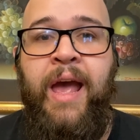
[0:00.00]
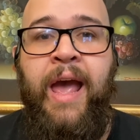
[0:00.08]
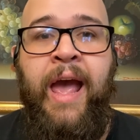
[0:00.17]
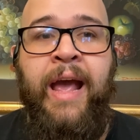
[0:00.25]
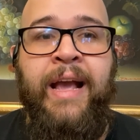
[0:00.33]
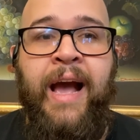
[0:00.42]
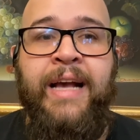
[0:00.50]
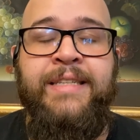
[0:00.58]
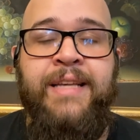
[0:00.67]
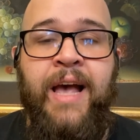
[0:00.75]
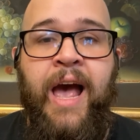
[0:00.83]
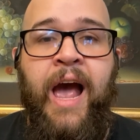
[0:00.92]
And
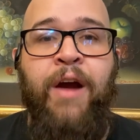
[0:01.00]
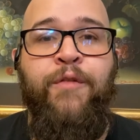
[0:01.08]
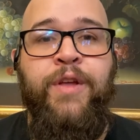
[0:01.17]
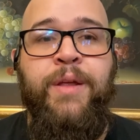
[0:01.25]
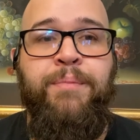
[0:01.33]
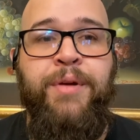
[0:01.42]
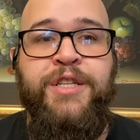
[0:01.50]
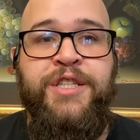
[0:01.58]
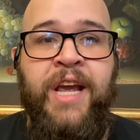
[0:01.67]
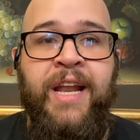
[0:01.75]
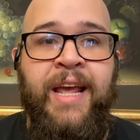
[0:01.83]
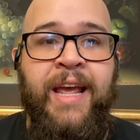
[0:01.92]
guys, I really
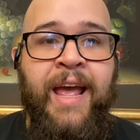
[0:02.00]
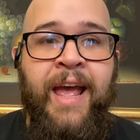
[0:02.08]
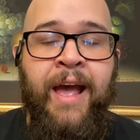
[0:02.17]
appreciate it.